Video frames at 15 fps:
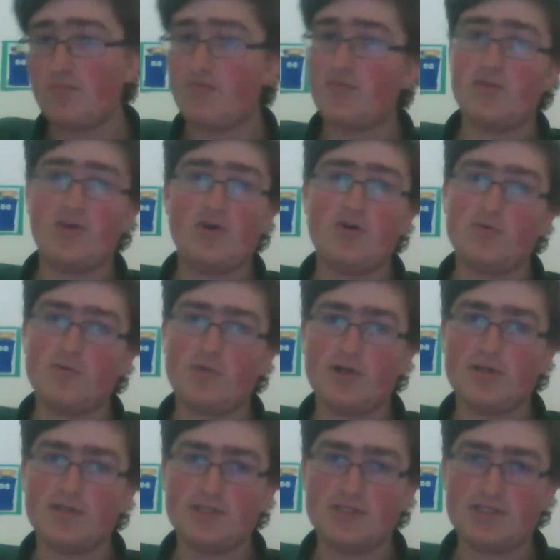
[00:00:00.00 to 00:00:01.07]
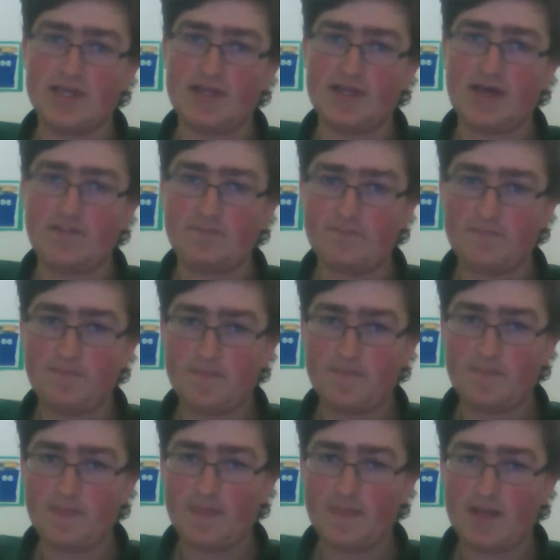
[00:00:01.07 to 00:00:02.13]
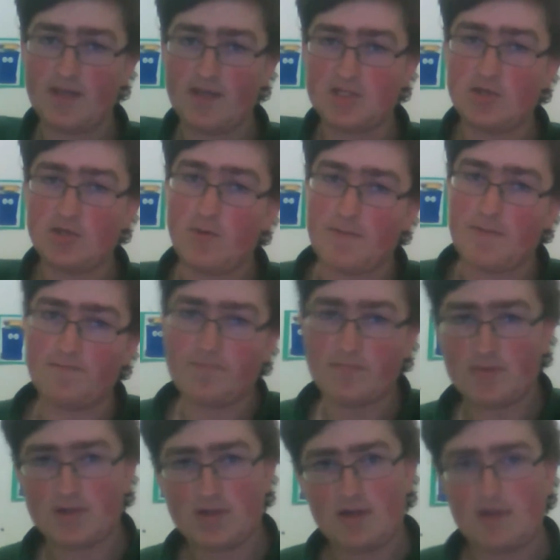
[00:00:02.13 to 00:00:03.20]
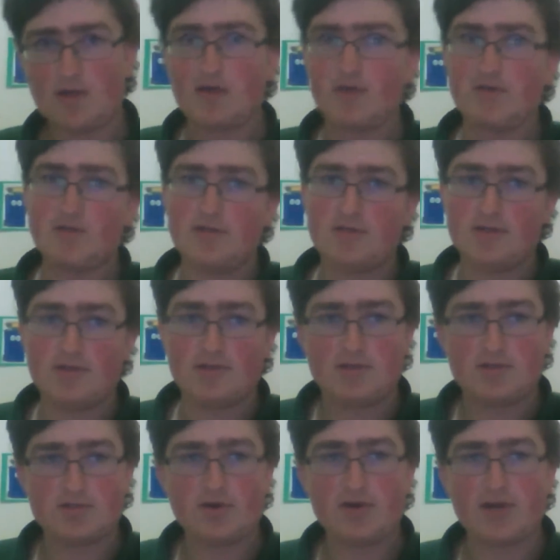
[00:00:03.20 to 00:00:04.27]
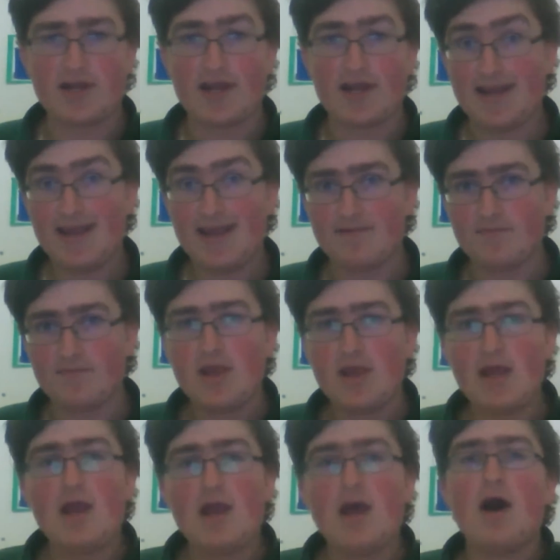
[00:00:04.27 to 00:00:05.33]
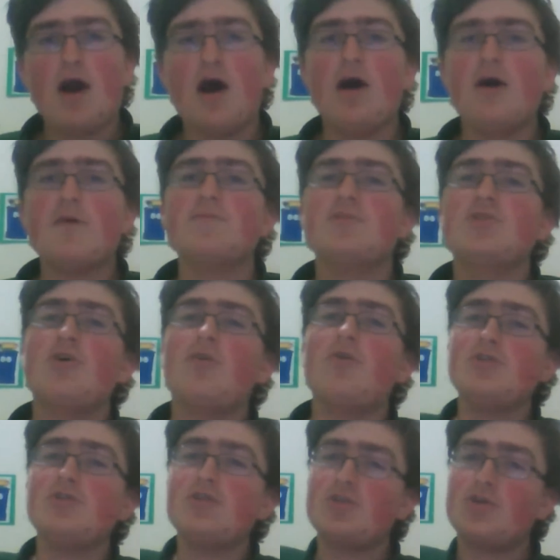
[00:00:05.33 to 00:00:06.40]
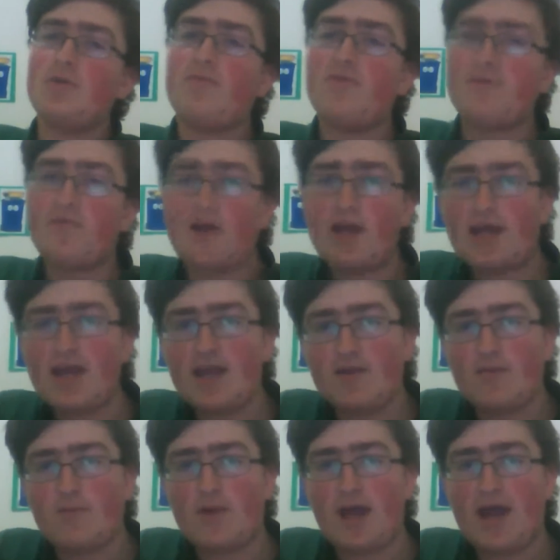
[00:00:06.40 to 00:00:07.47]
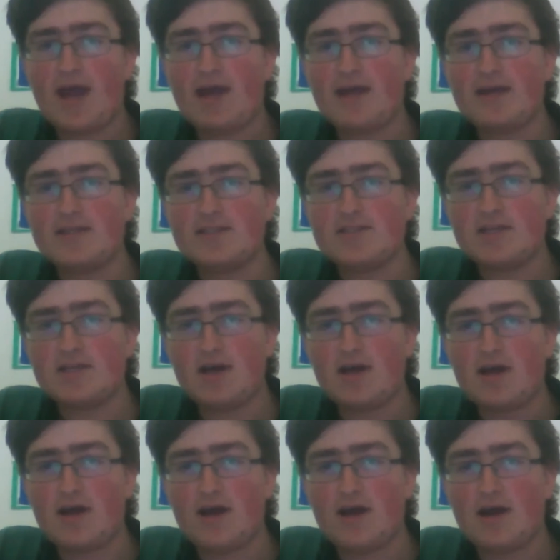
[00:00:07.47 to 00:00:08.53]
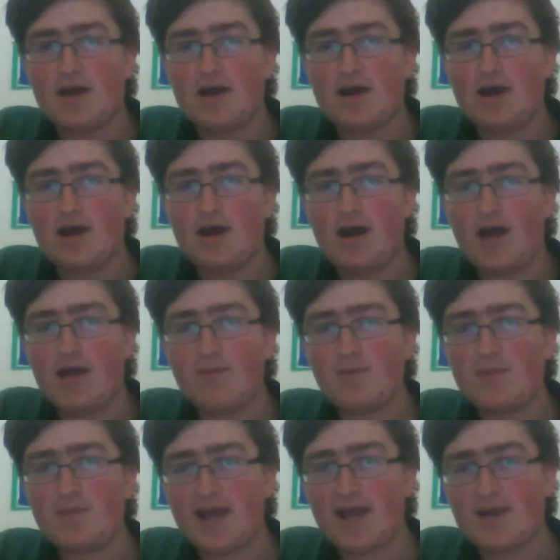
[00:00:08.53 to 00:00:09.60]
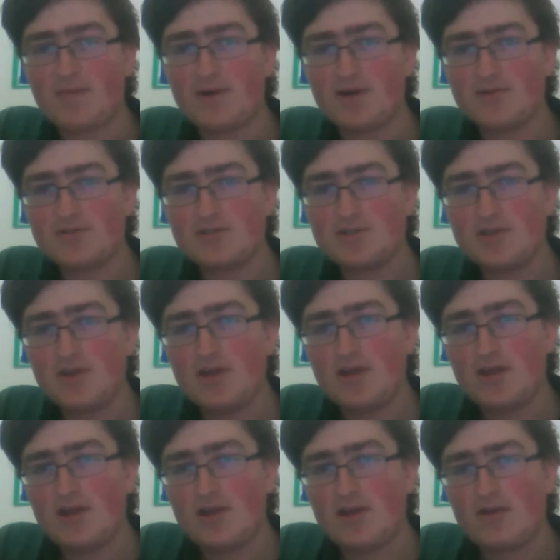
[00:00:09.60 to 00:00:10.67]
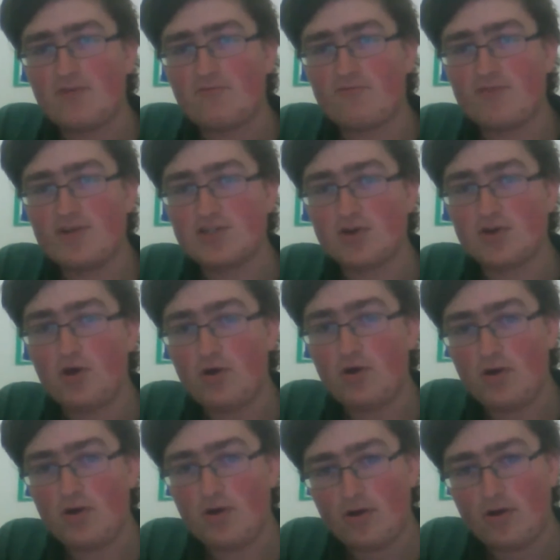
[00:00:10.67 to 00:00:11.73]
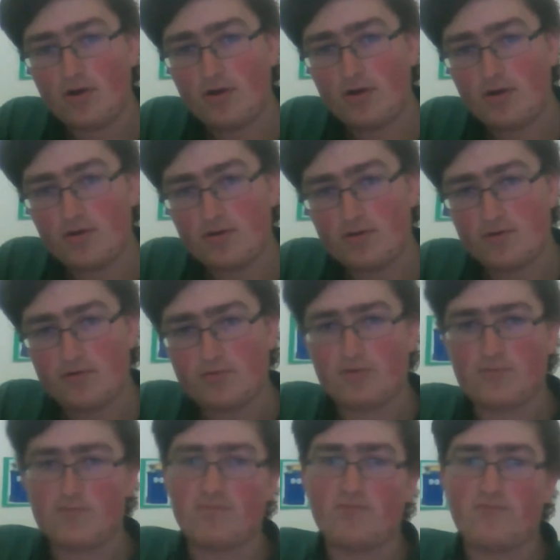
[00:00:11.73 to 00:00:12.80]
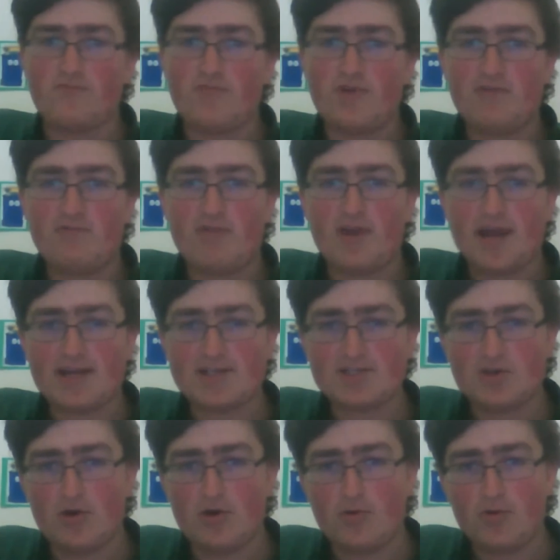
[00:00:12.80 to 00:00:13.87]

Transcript: the old one, say that. So anyway, starting again. So onto the top 4 for NA, we had I'm a Black Belt, Rizon, or Riazno,